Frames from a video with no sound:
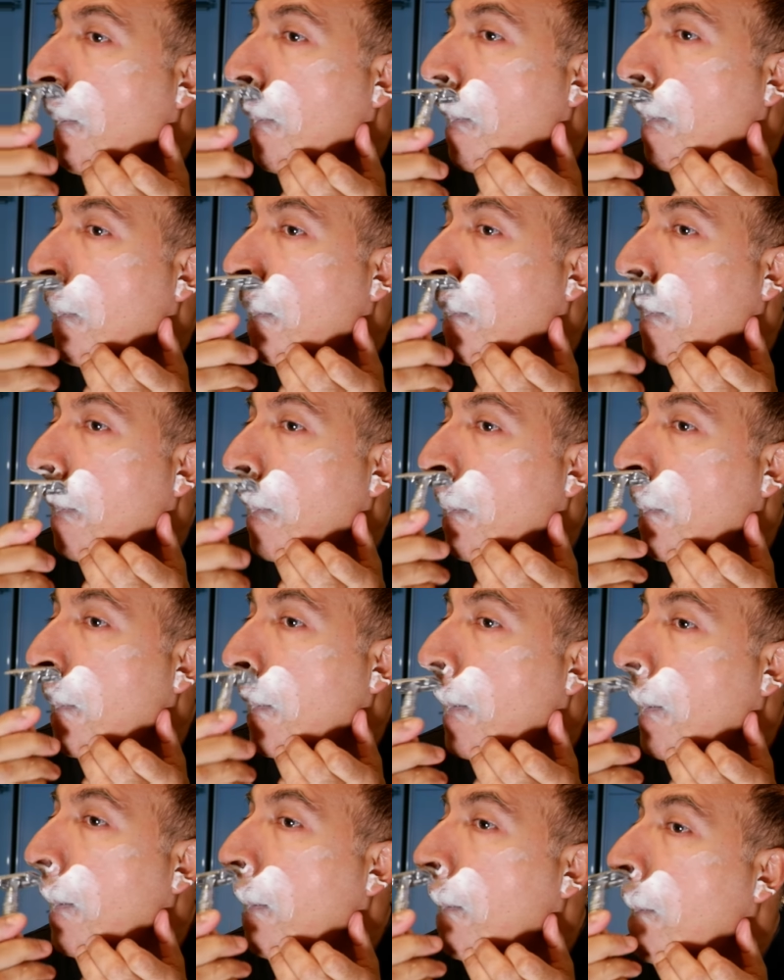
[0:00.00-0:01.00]

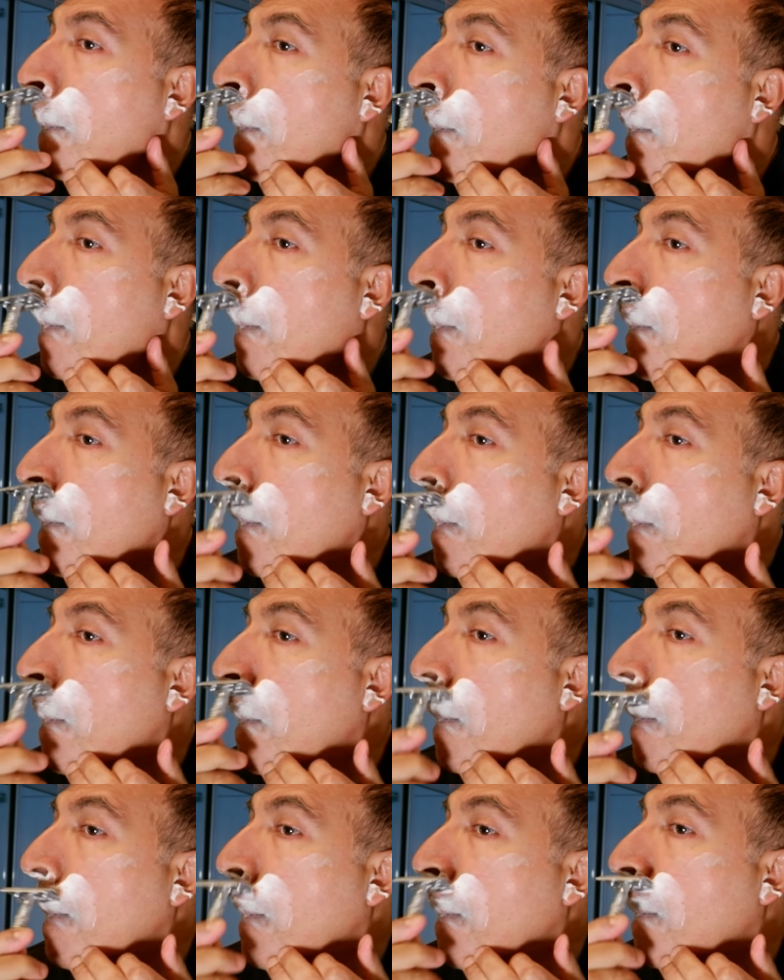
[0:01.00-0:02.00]

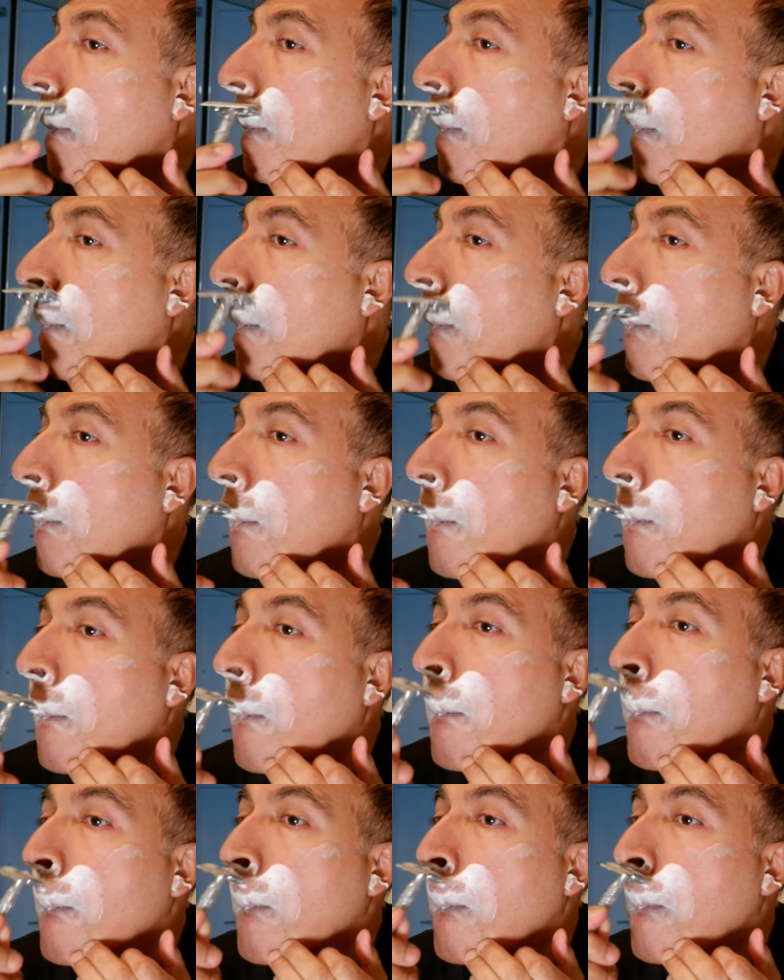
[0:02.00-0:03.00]

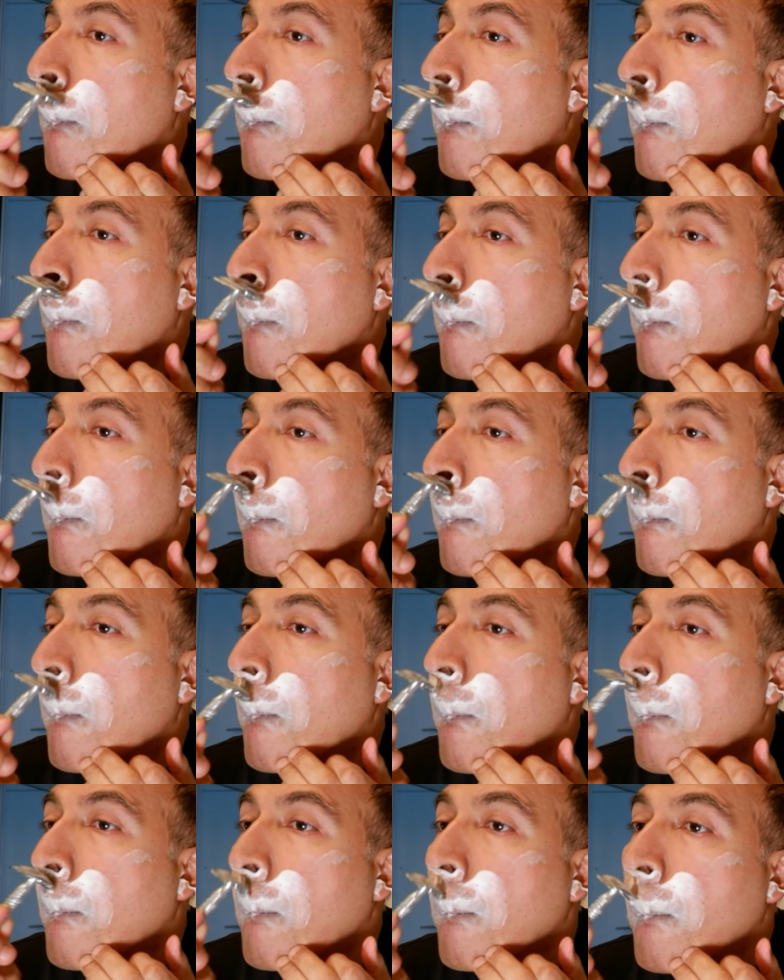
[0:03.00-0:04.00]

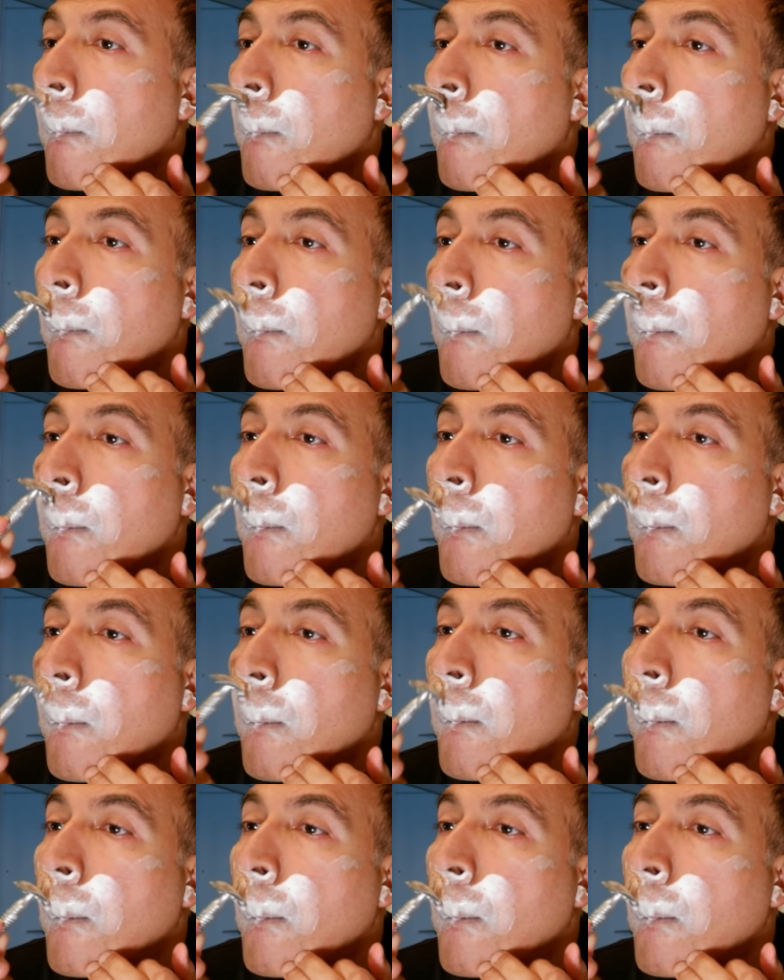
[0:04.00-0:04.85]
(silence)